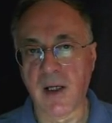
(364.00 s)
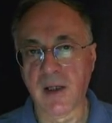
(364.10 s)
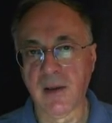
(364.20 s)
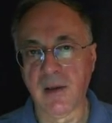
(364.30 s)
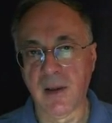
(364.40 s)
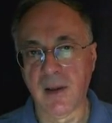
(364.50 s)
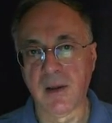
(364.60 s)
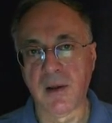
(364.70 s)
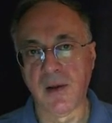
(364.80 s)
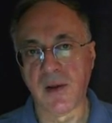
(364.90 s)
flat, and then
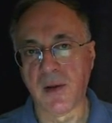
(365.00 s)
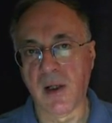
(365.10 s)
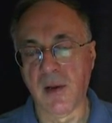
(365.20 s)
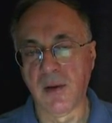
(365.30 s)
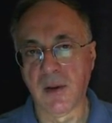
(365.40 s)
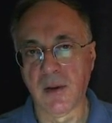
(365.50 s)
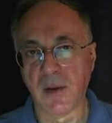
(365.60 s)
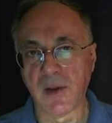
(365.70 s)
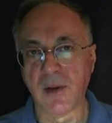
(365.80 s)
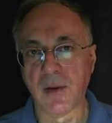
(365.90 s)
it turns around and
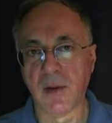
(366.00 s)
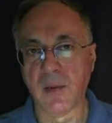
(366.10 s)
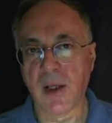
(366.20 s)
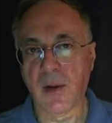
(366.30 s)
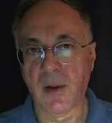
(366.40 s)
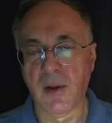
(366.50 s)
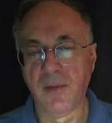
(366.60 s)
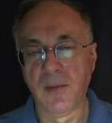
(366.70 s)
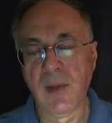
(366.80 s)
goes into the power law.